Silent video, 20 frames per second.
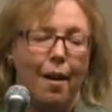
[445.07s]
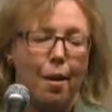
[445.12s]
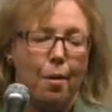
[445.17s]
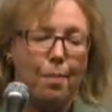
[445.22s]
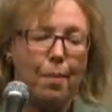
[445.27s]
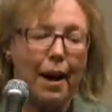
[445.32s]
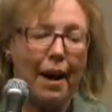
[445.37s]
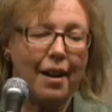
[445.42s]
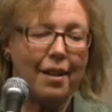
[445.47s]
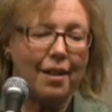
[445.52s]

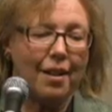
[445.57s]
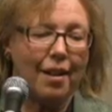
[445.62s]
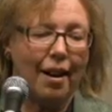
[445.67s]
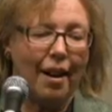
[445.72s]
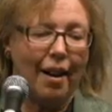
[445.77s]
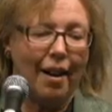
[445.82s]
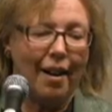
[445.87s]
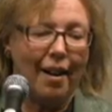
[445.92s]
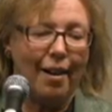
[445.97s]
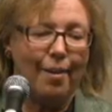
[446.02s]
But
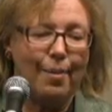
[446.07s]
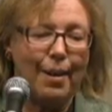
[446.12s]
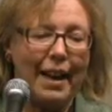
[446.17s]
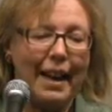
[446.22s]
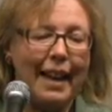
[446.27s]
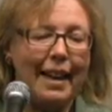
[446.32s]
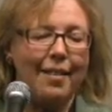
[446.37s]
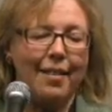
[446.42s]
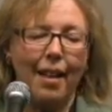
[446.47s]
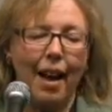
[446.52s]

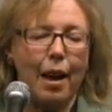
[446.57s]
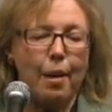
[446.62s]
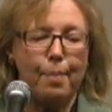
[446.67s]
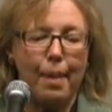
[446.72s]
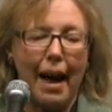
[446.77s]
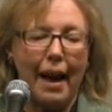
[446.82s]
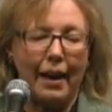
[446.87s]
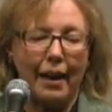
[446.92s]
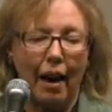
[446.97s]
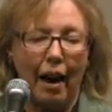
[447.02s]
he's not a
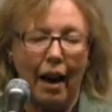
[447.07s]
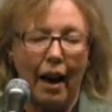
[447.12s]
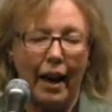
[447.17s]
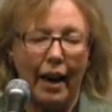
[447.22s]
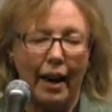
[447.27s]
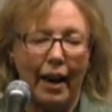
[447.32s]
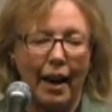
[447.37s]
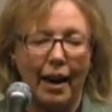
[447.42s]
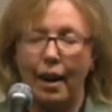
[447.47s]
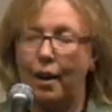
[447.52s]
bad
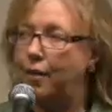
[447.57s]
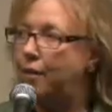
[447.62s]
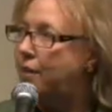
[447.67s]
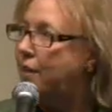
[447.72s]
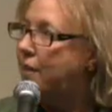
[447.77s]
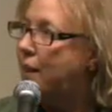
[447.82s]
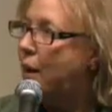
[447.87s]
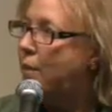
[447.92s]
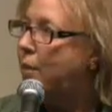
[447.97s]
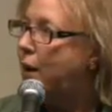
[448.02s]
guy, and it's the
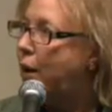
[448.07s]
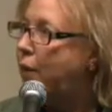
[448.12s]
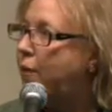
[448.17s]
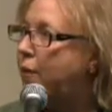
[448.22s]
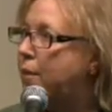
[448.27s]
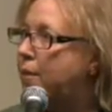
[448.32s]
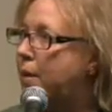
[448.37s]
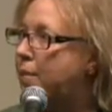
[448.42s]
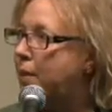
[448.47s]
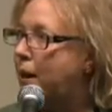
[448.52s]
same way you
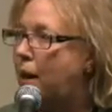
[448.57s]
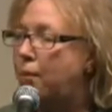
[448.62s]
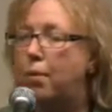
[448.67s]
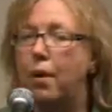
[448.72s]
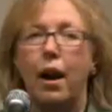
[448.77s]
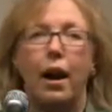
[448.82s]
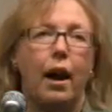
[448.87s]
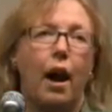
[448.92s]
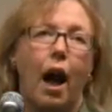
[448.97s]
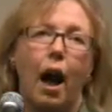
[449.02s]
feel about Bob
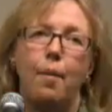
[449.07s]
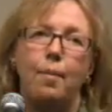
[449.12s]
Ray.